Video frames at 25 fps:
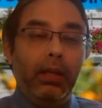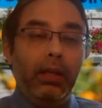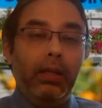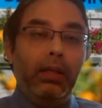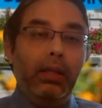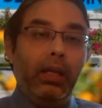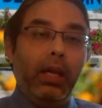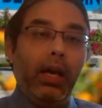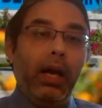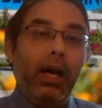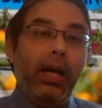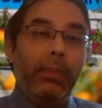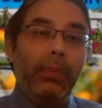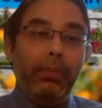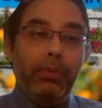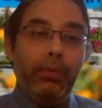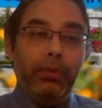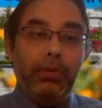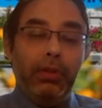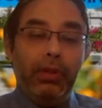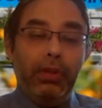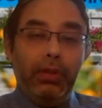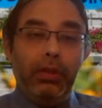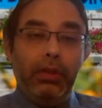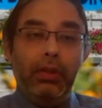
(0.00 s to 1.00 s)
the higher
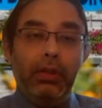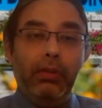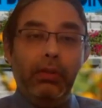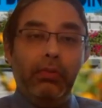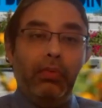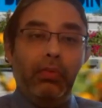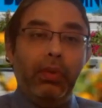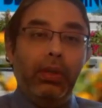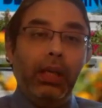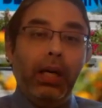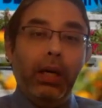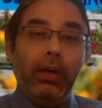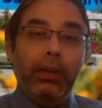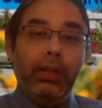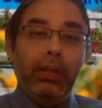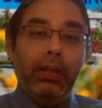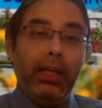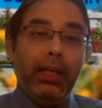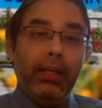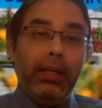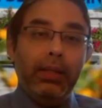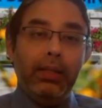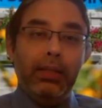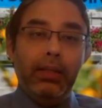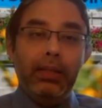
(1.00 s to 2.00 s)
position without
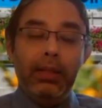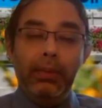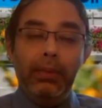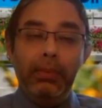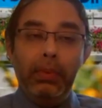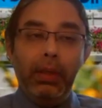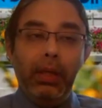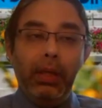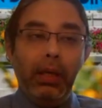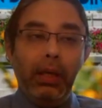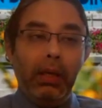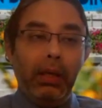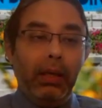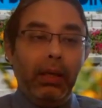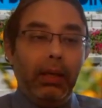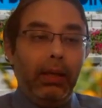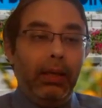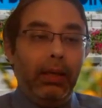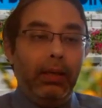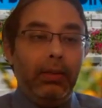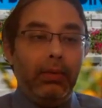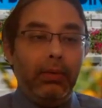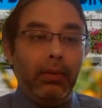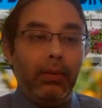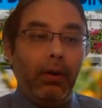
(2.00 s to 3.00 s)
getting the CPA
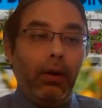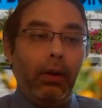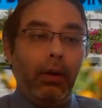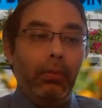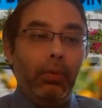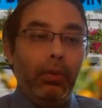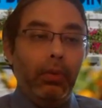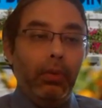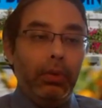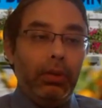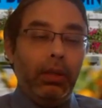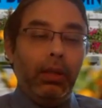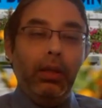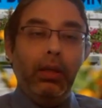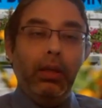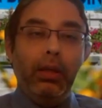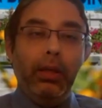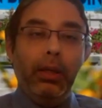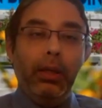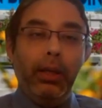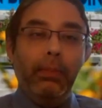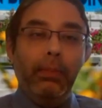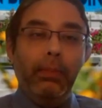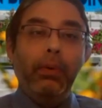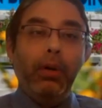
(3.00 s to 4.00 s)
it's almost
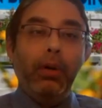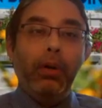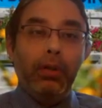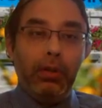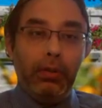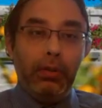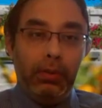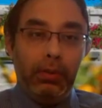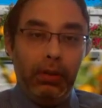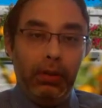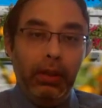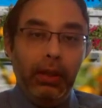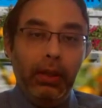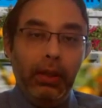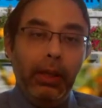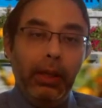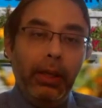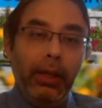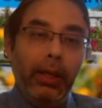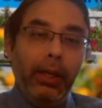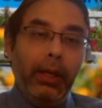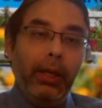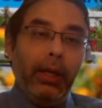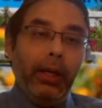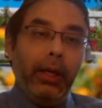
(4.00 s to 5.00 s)
uh, impossible,
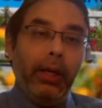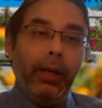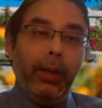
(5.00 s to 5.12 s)
mm-hmm.